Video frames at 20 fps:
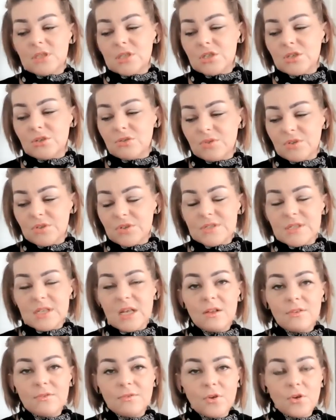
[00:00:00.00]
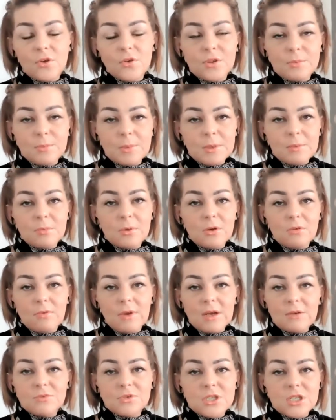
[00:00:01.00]
yourself or the people
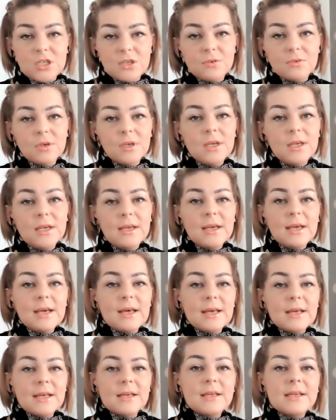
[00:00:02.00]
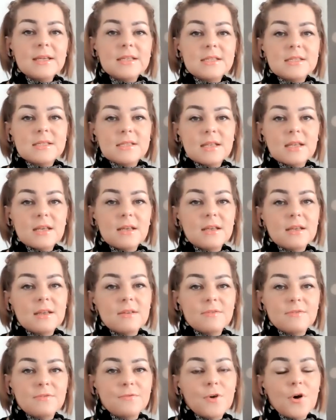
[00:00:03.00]
around you. It's
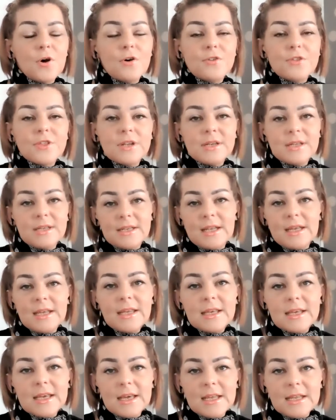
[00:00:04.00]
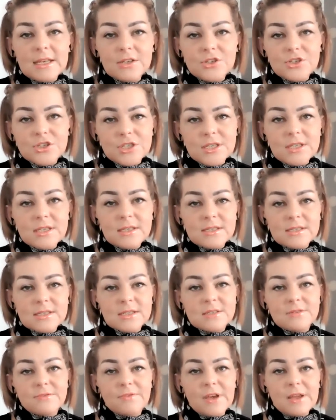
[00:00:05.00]
a fatherly-like energy. It's
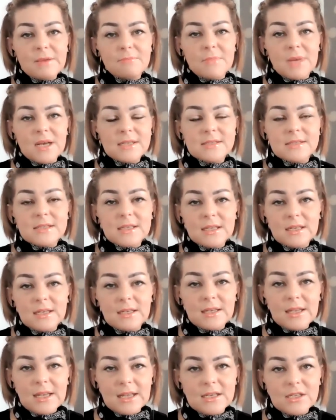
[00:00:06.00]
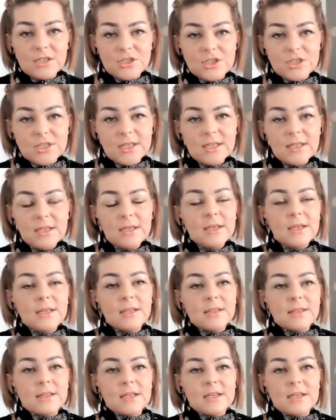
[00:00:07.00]
a divine masculine energy
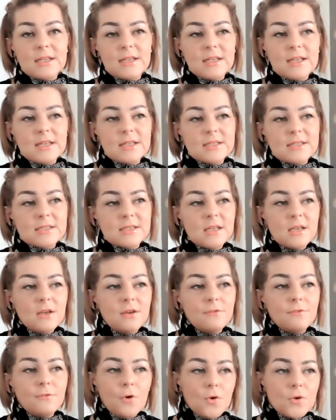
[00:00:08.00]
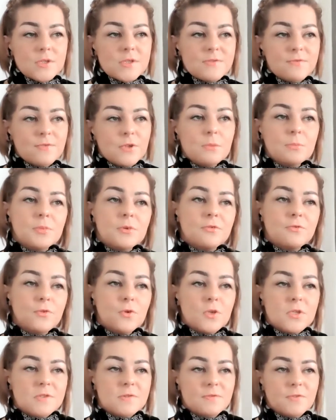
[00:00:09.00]
that is forceful, but
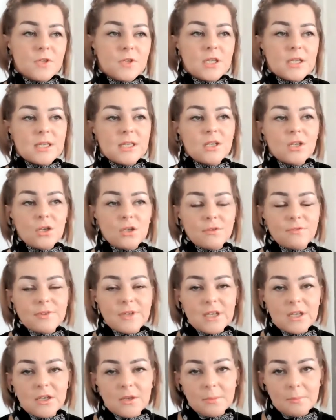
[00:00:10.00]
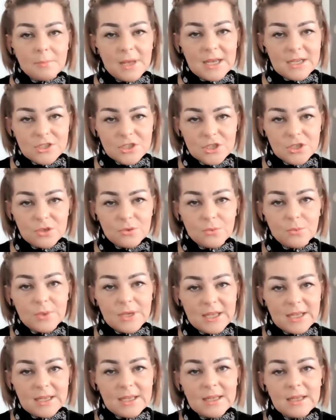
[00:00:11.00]
forceful in a loving, compassionate
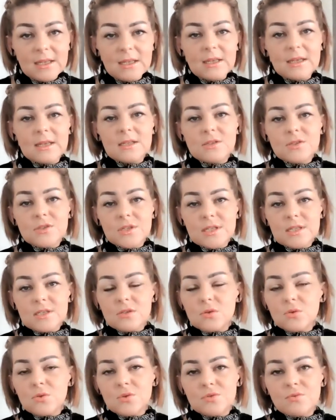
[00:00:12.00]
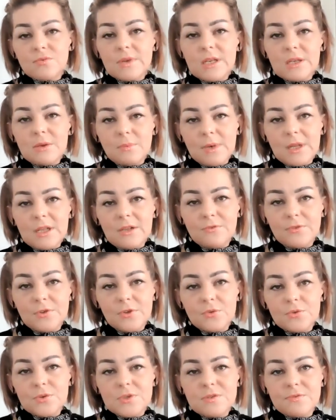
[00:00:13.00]
way. And so this goes really well for
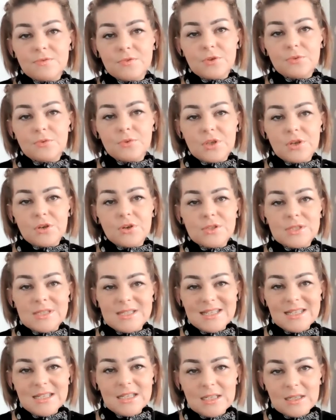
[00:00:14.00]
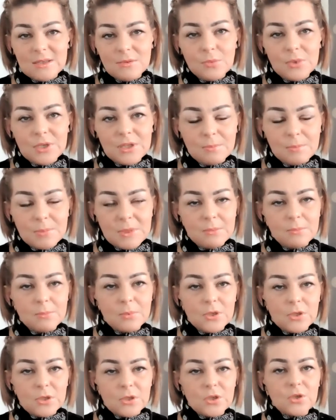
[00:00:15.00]
those of you that are dealing with
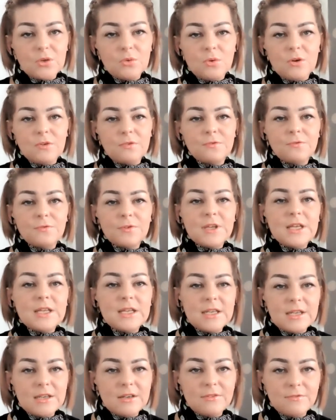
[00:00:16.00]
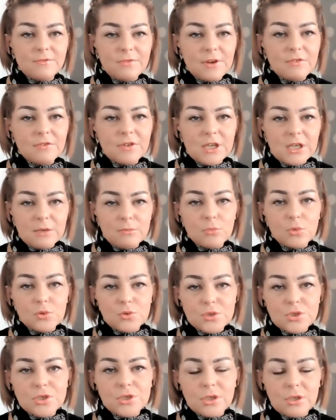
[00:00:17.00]
people who are feeling very
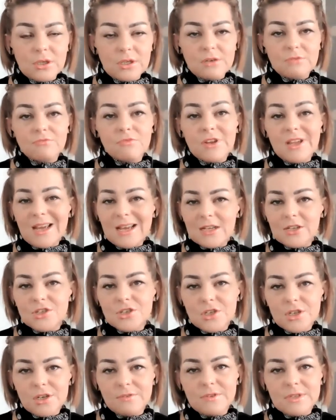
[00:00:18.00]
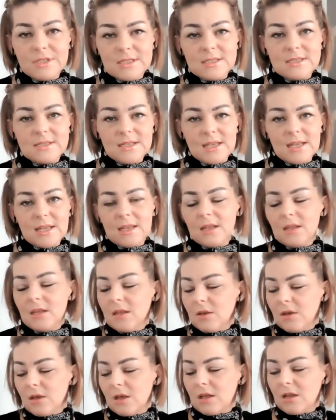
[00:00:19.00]
emotional and reactionary today,
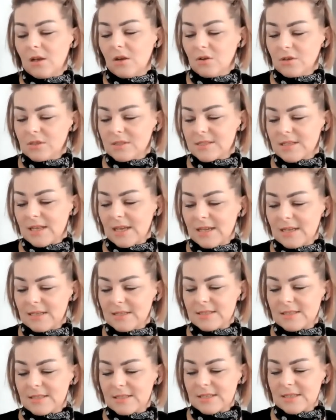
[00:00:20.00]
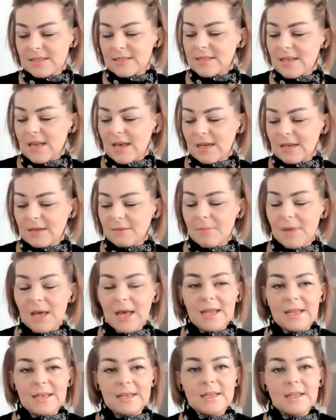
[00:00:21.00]
alongside this
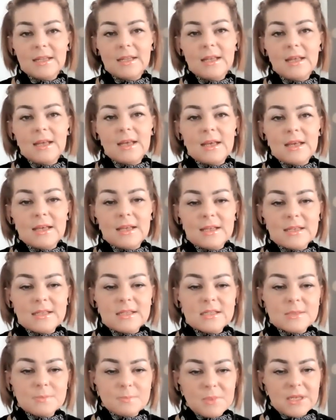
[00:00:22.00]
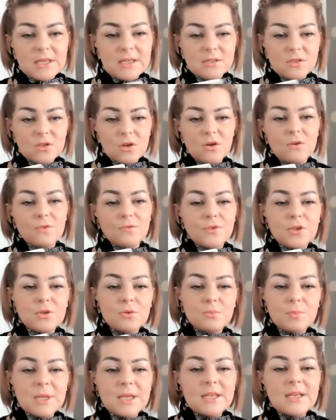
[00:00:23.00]
hangman. It speaks of
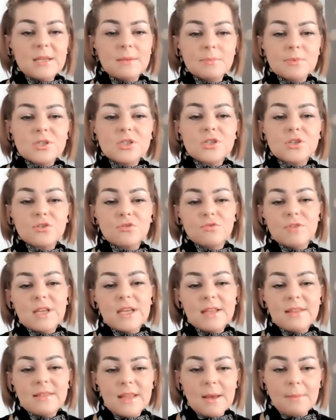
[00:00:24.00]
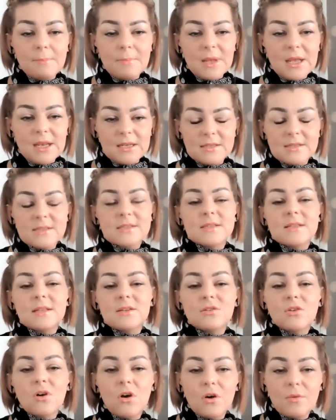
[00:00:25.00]
you being able to create that balance and
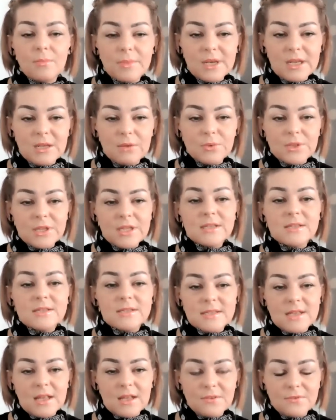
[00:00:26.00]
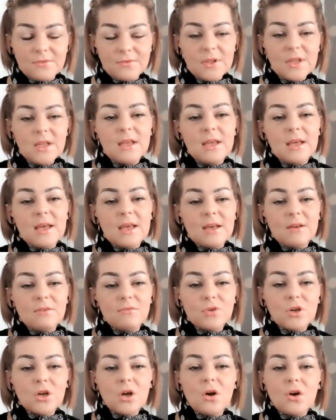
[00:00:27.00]
that harmony within self,
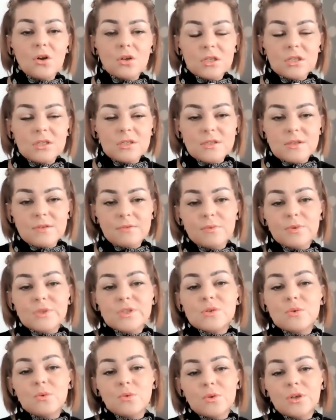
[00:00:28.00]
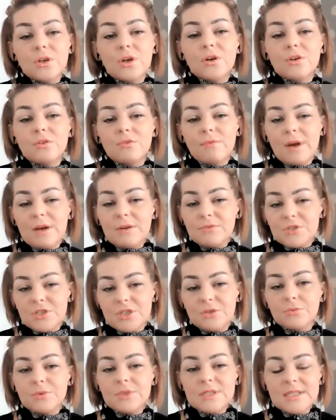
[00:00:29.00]
regardless of what's going on around
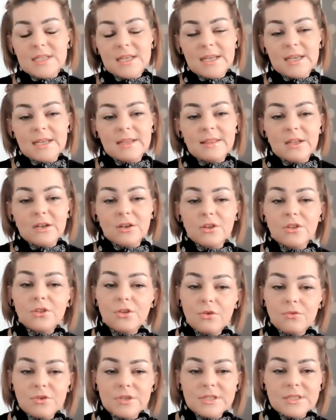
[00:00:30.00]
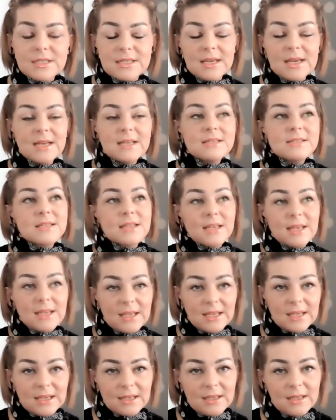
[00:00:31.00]
you, and taking that authority as the
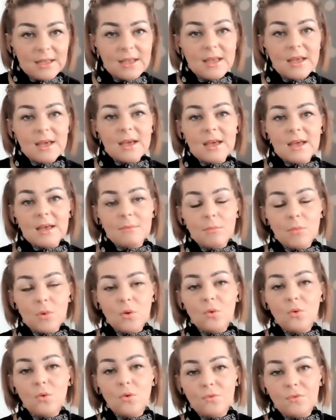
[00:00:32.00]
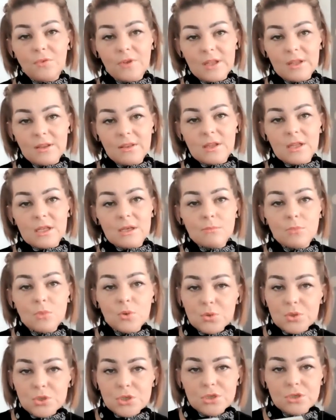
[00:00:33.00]
king over the
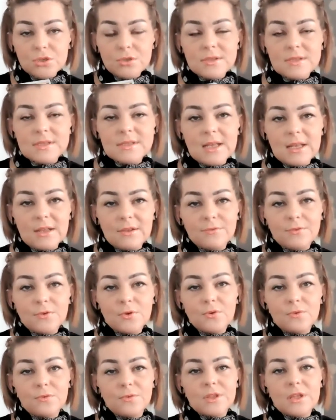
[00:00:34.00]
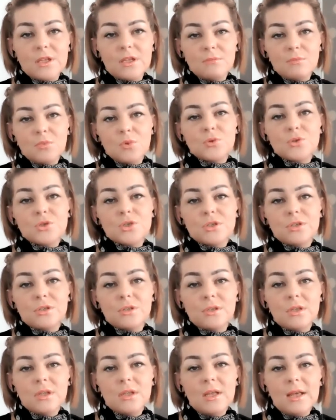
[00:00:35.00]
emotional self, over the
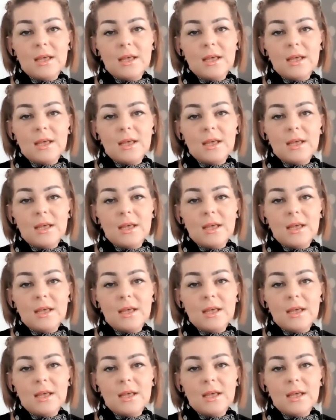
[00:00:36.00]
emotional